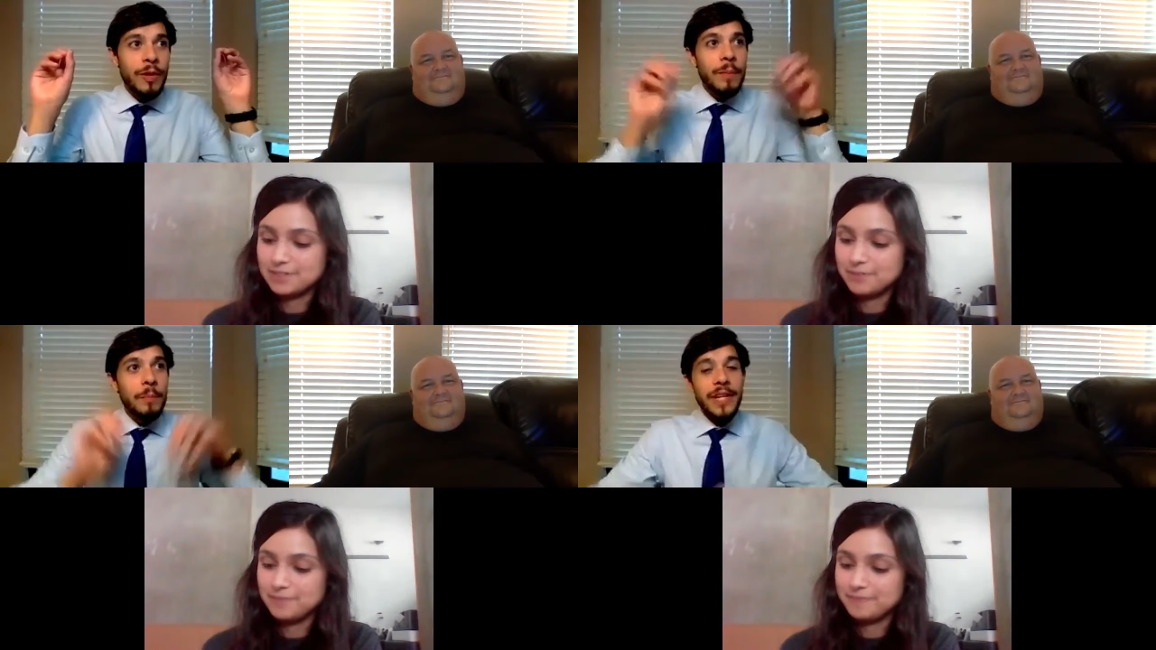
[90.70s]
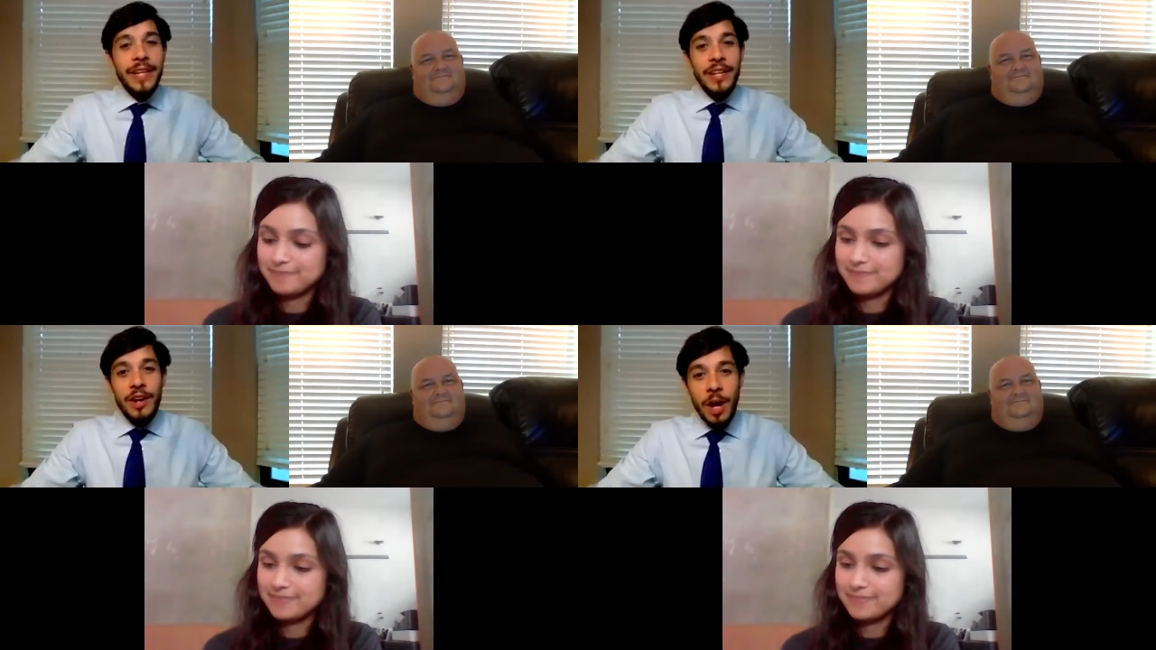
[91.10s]
Speaker 1: putting the
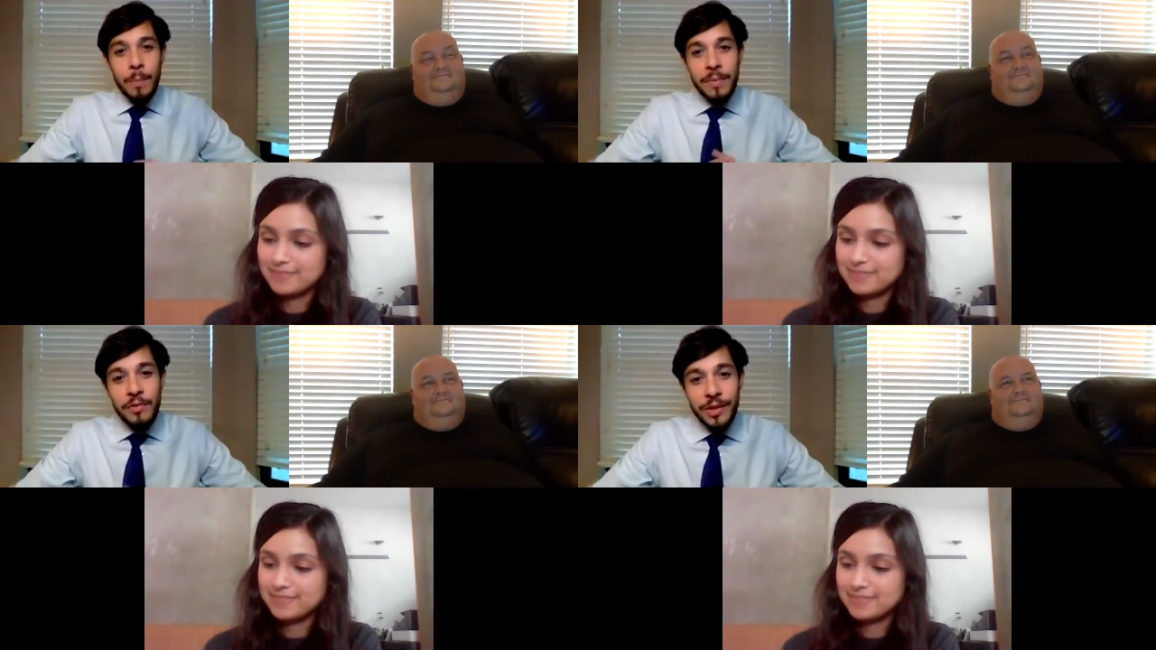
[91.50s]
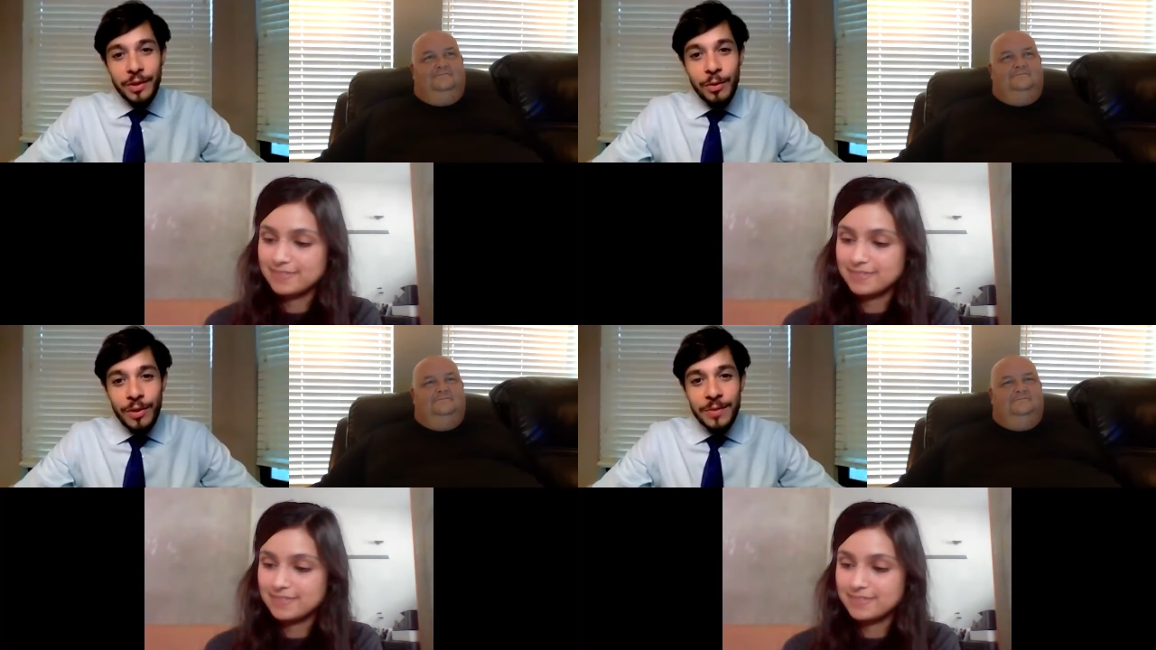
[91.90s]
cart before the horse
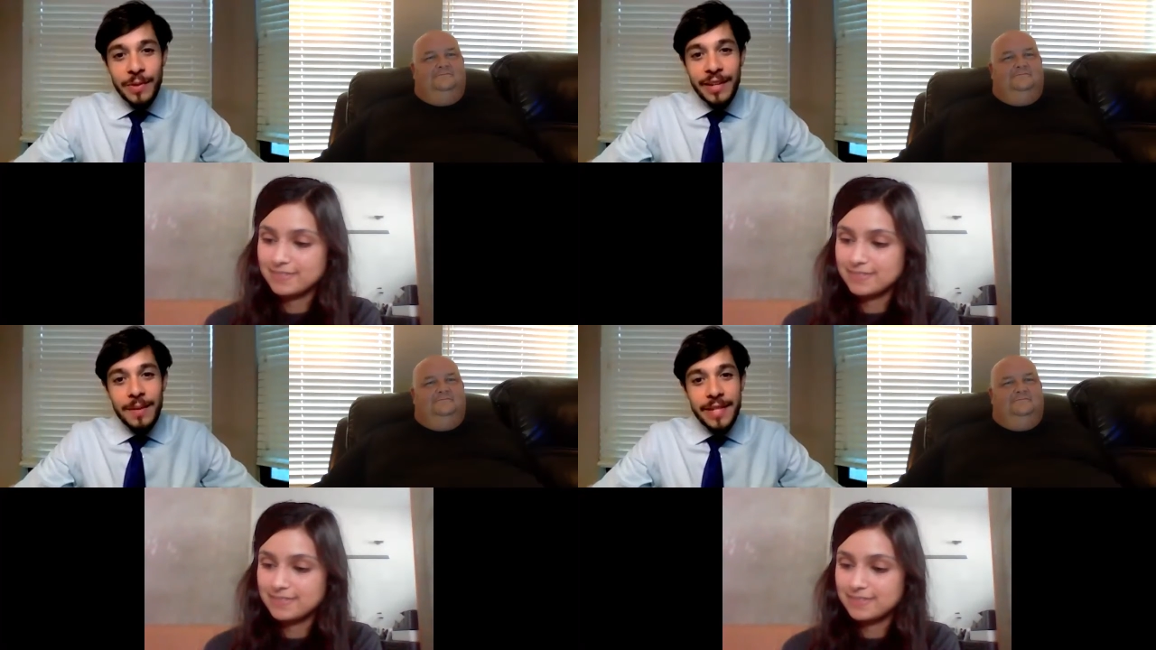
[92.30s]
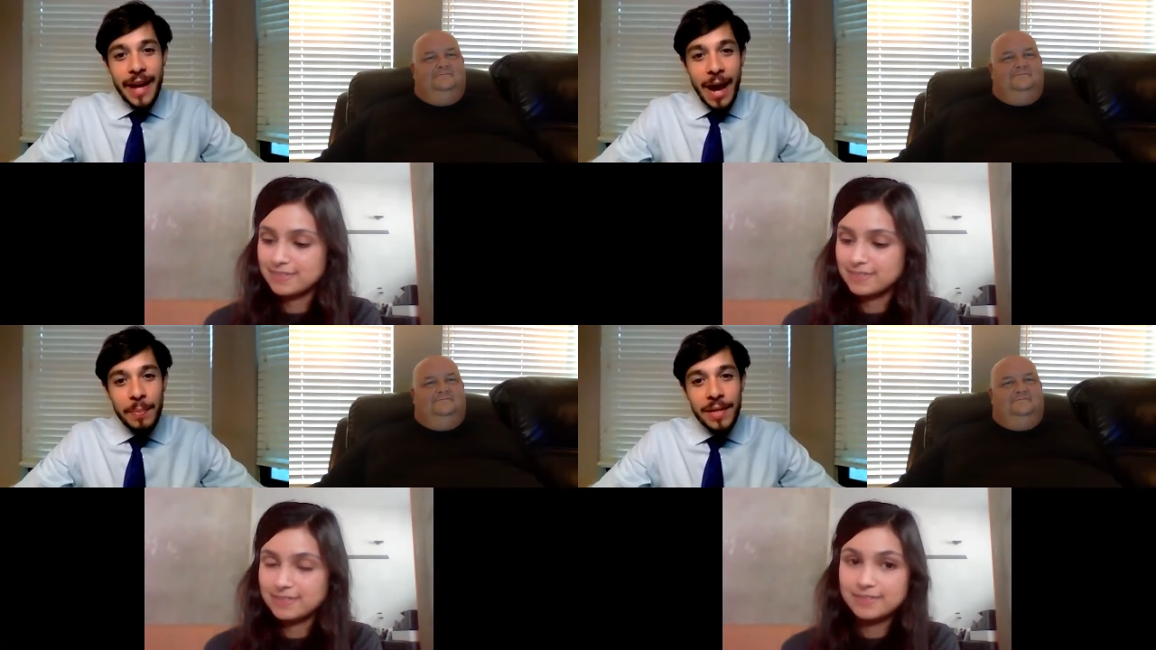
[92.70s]
when it comes to
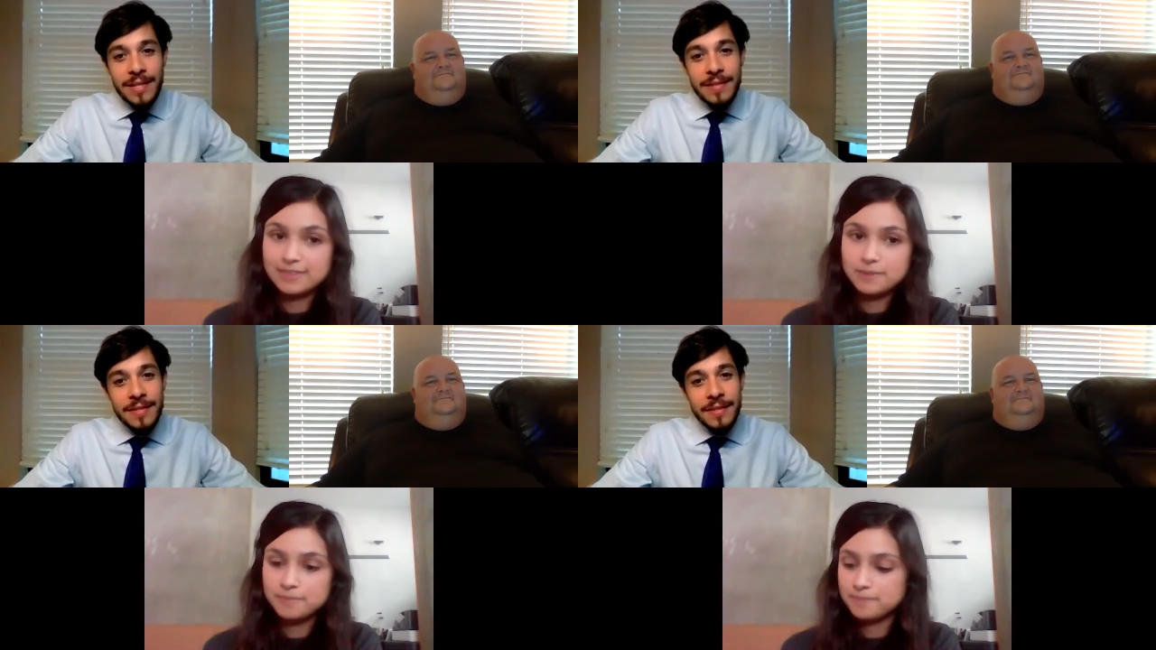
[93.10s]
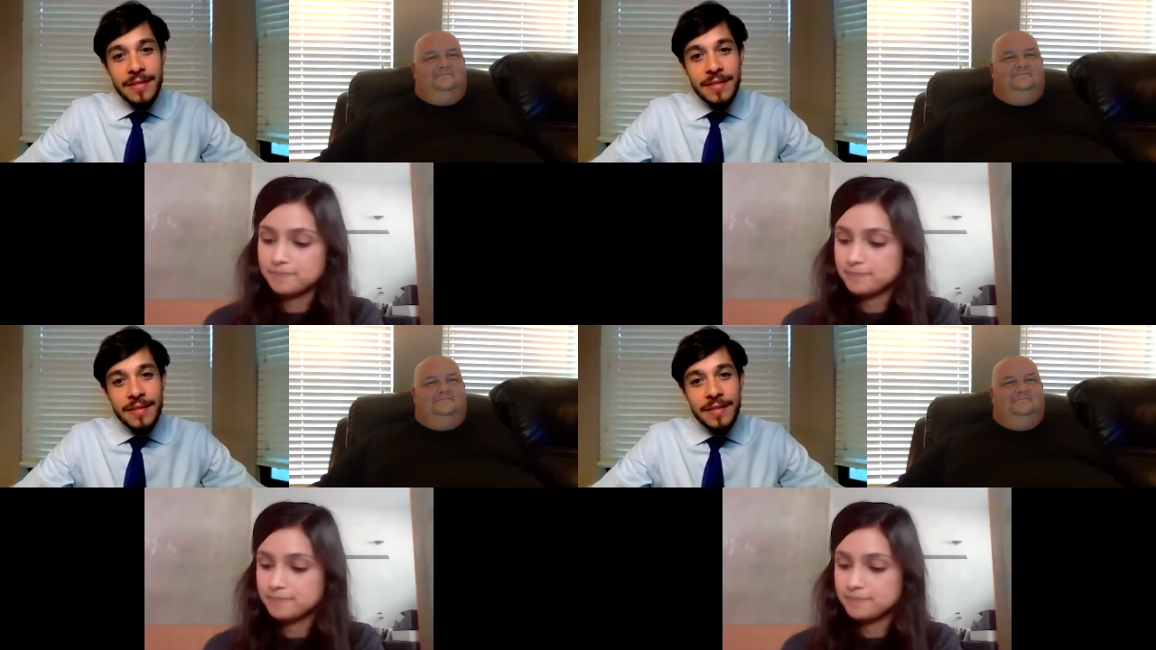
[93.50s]
happiness and success.